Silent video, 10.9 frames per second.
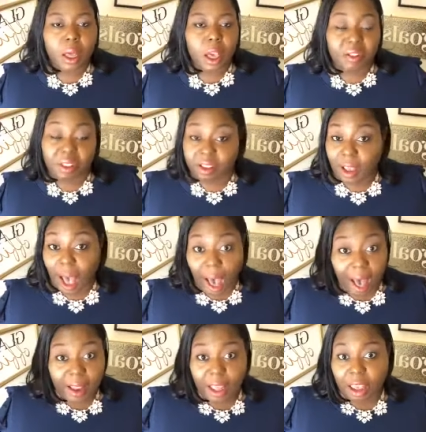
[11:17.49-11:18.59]
If it's
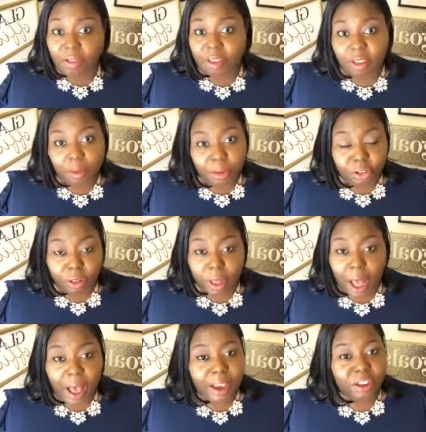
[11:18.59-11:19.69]
hot, if it's going to be
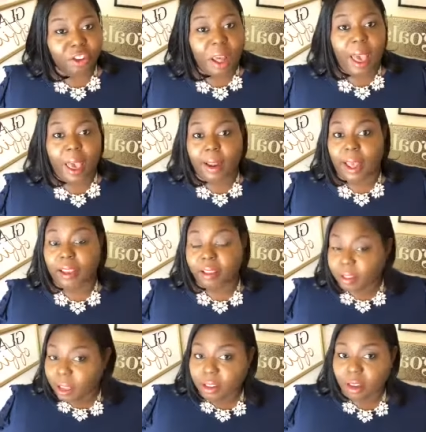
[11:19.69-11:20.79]
July, should I add A
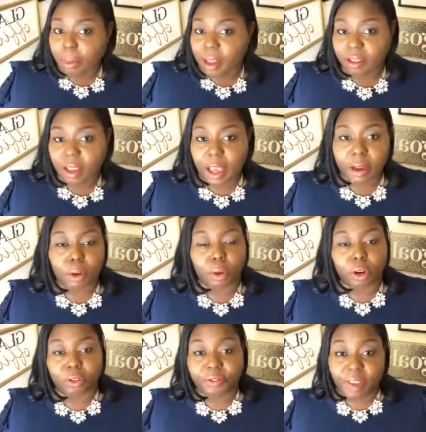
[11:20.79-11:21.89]
C to my tent
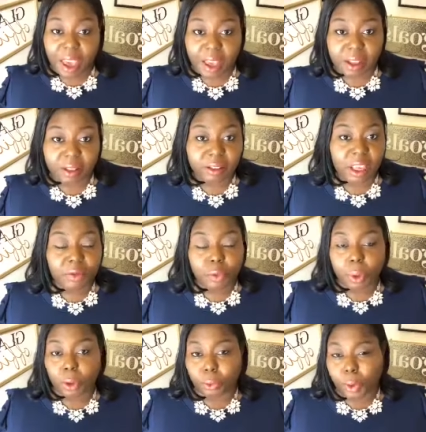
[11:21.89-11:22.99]
or fans? Even with
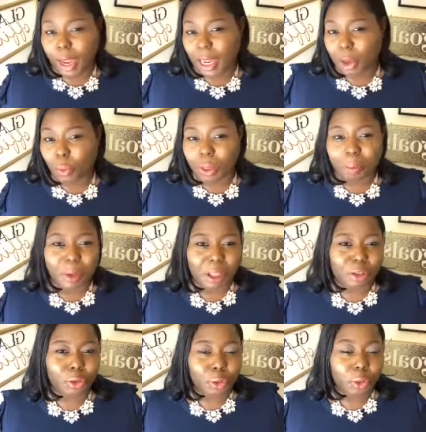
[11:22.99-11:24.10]
the raining, will it be
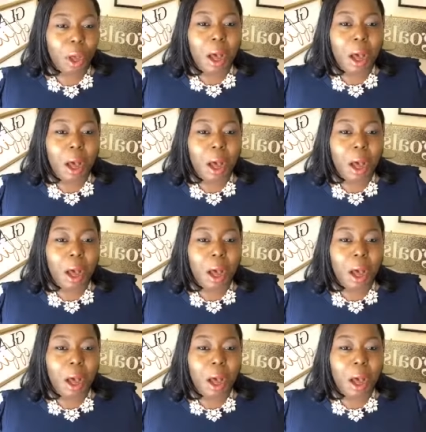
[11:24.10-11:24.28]
too